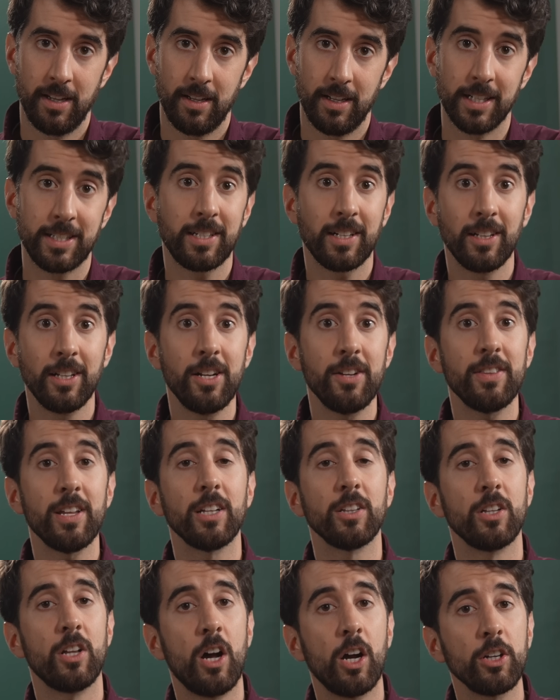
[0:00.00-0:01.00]
It's clear
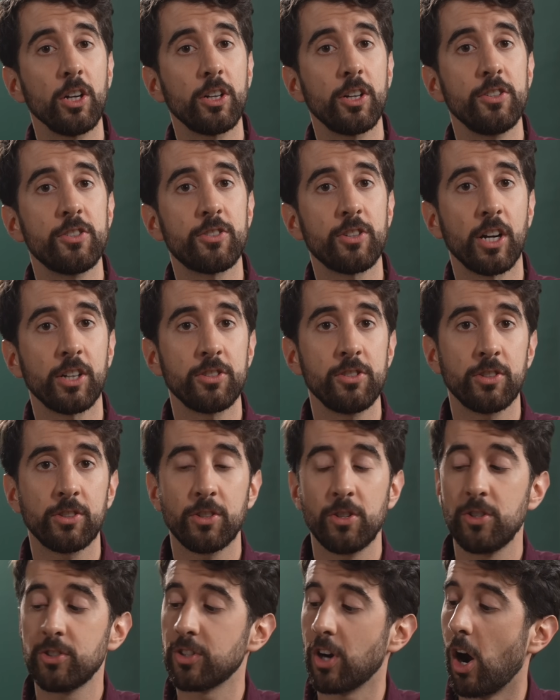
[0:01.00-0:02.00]
that longer construction
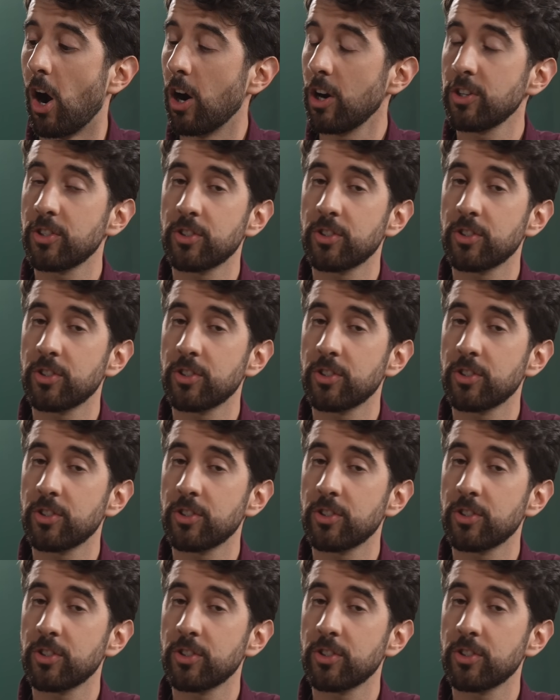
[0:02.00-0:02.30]
screws are